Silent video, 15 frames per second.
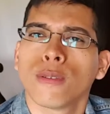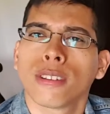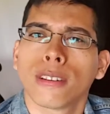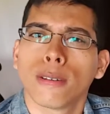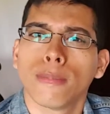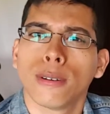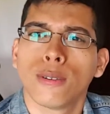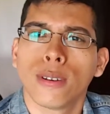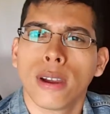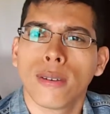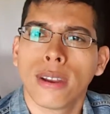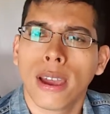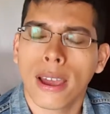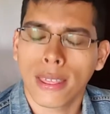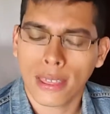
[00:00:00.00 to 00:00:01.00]
it was a little bit
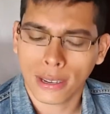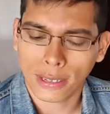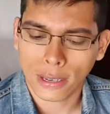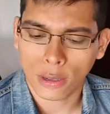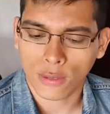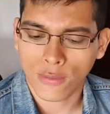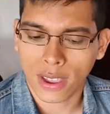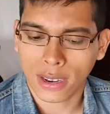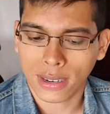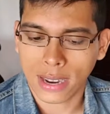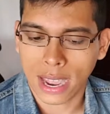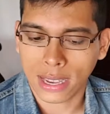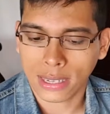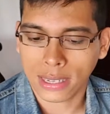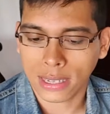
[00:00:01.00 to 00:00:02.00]
drowned out. I think it sounds
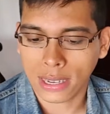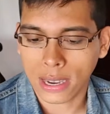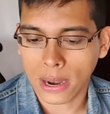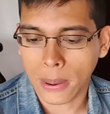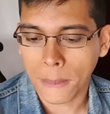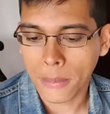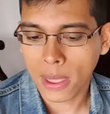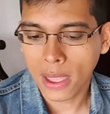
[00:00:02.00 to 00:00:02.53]
fantastic here.